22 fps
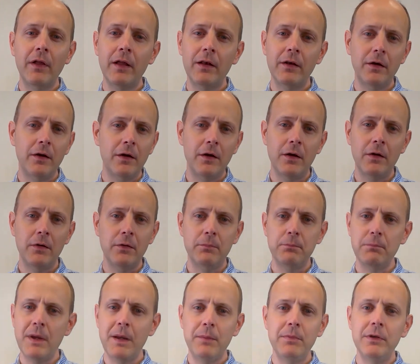that
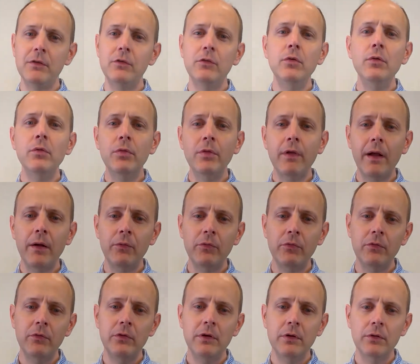are maybe
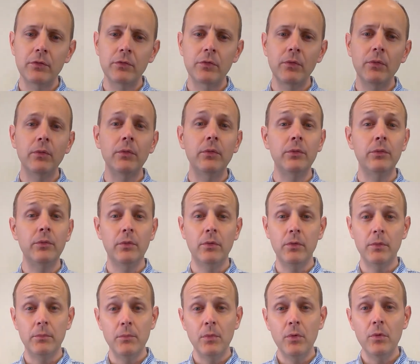2,000 years old
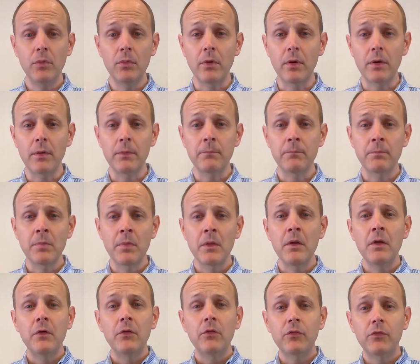or more.
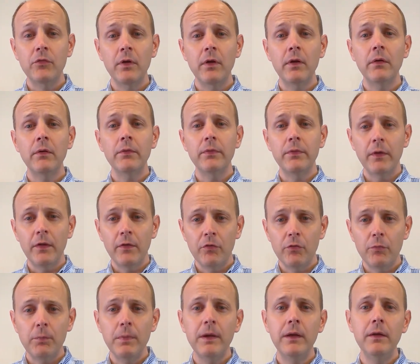Still, they
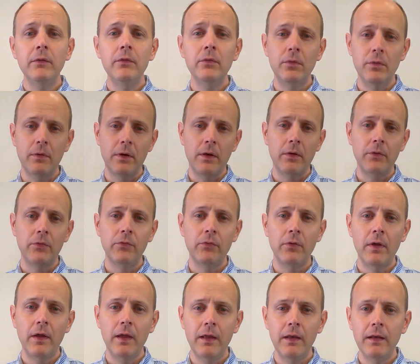speak to
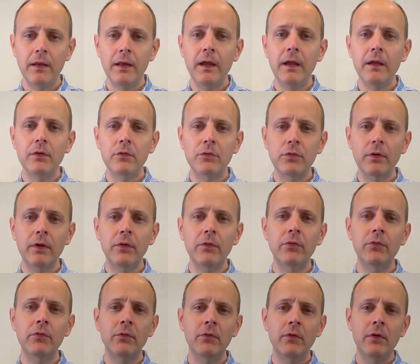us and they
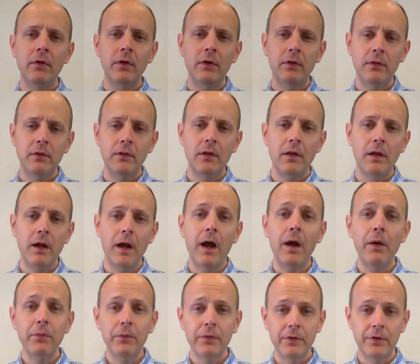address
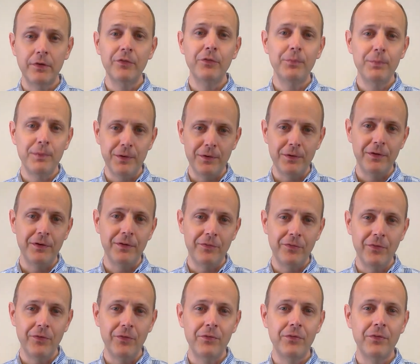our
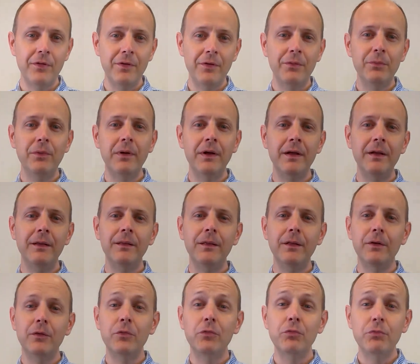experiences in a way
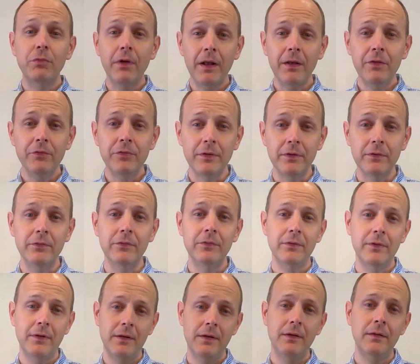that is
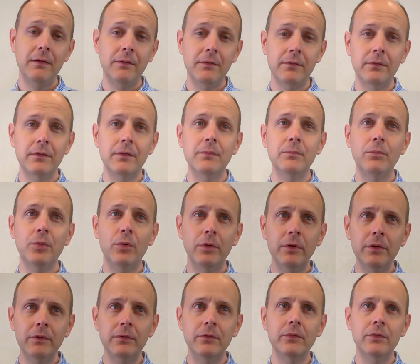relevant and
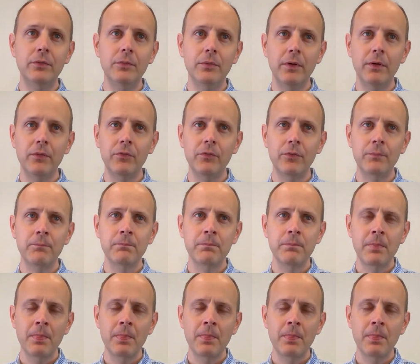important to us.